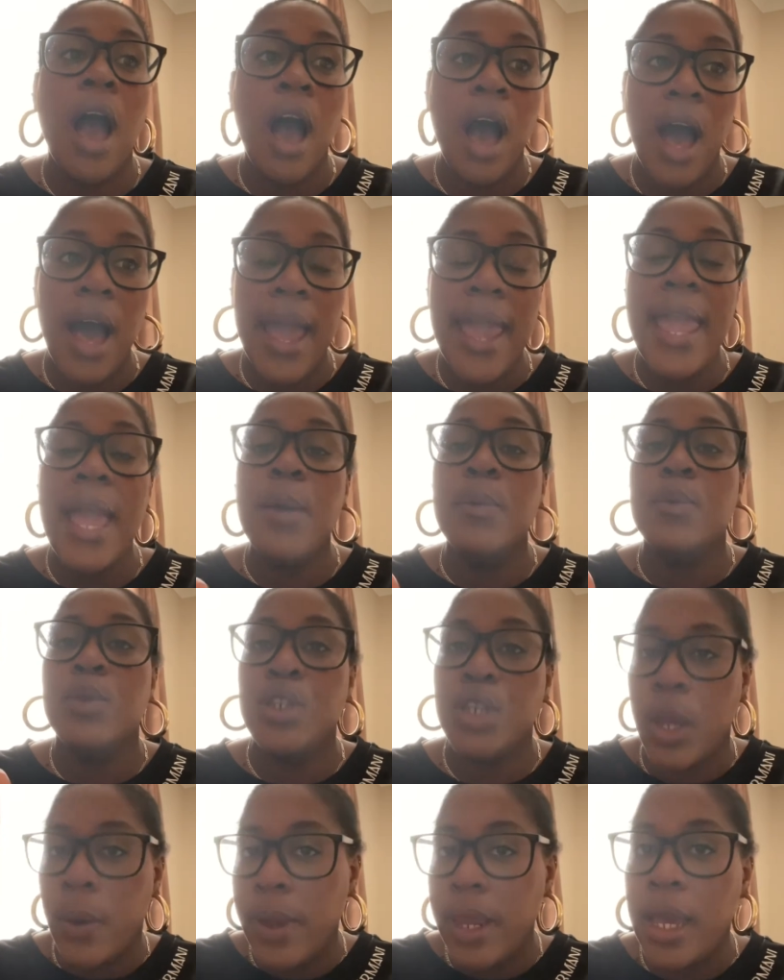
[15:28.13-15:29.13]
I am
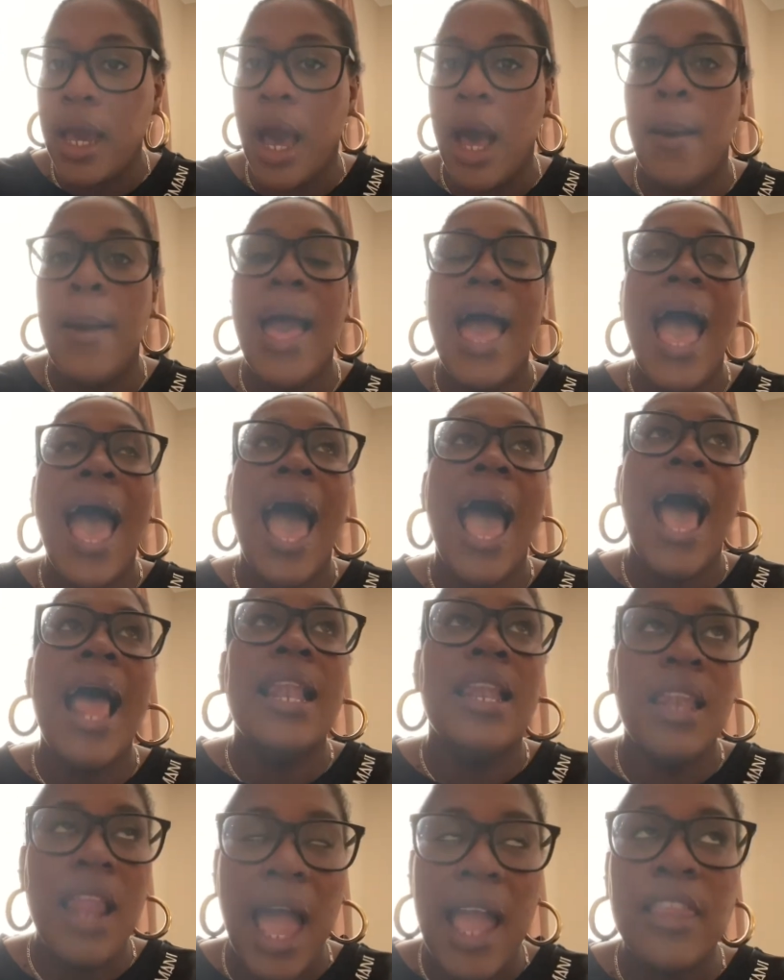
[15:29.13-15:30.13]
showing up
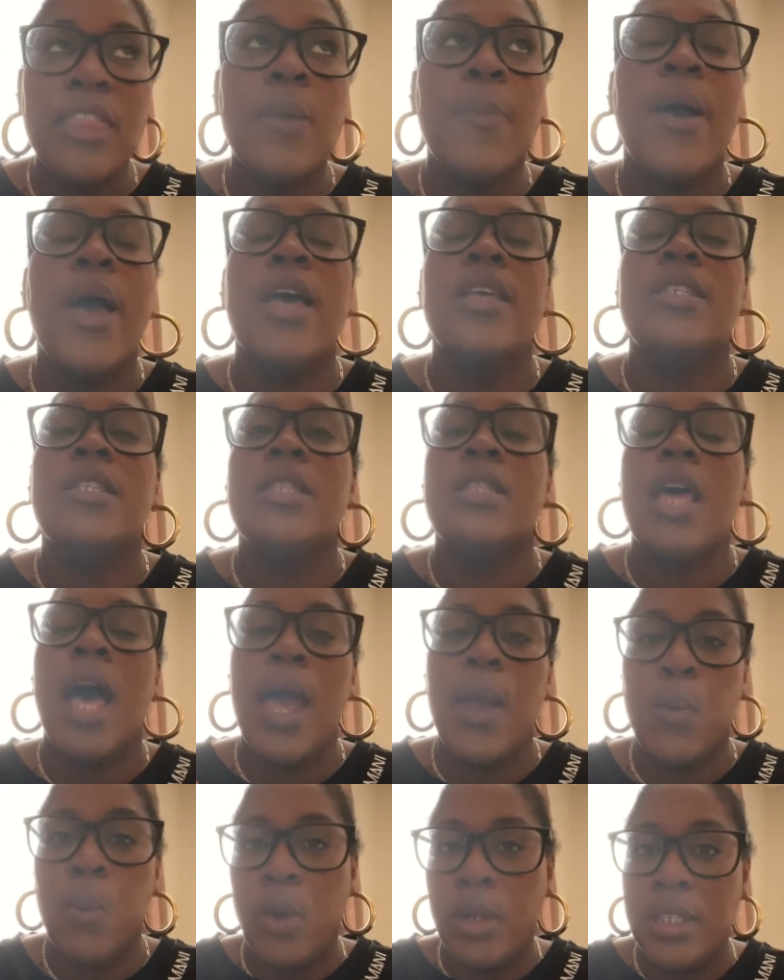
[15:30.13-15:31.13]
like the person that
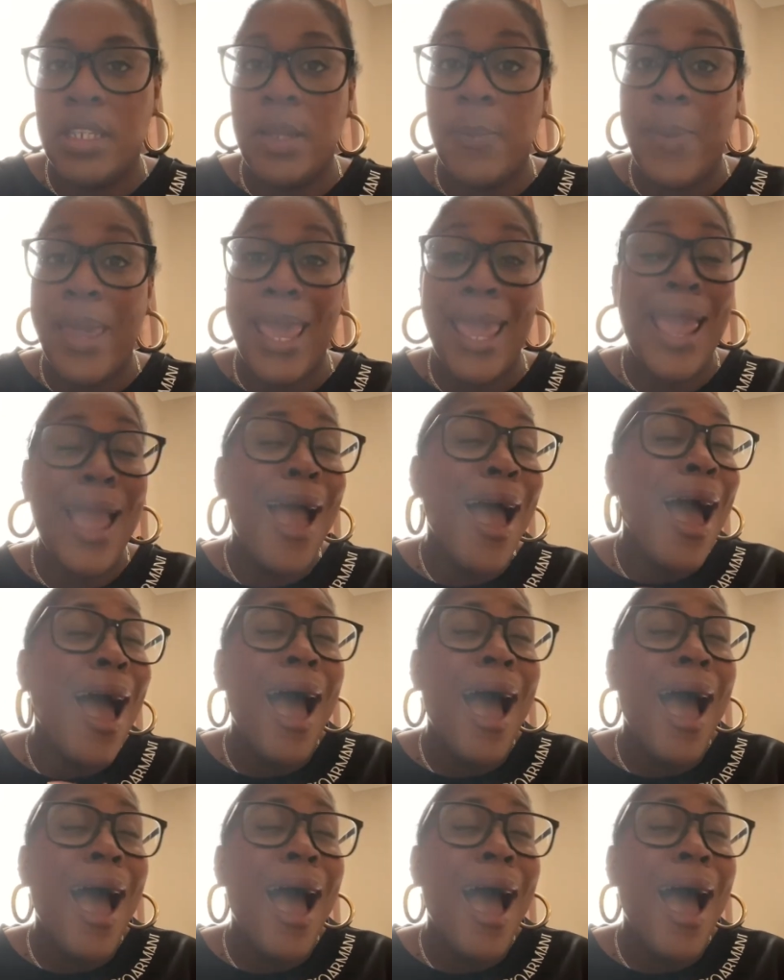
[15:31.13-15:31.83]
I want to be.